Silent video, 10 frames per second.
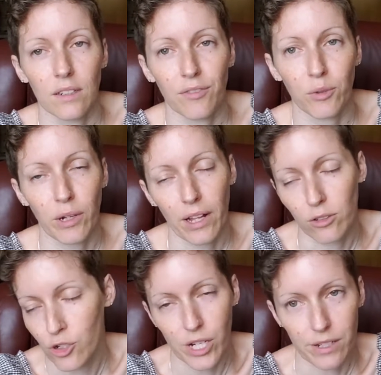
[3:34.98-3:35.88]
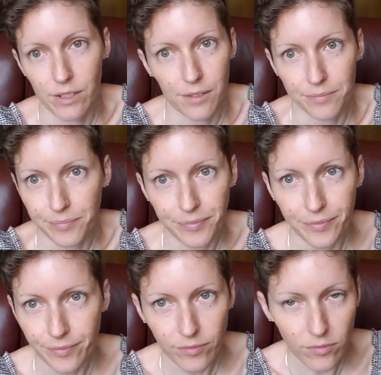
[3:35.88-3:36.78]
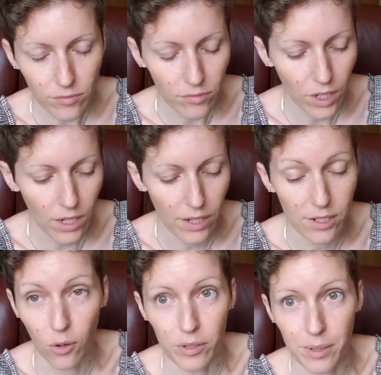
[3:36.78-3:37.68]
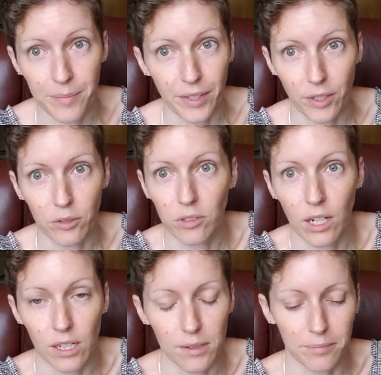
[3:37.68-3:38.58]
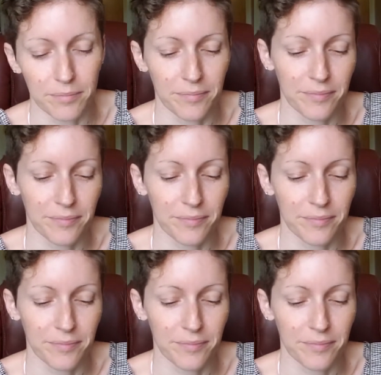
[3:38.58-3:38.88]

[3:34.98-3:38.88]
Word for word: food allergies. It's always something new. Um,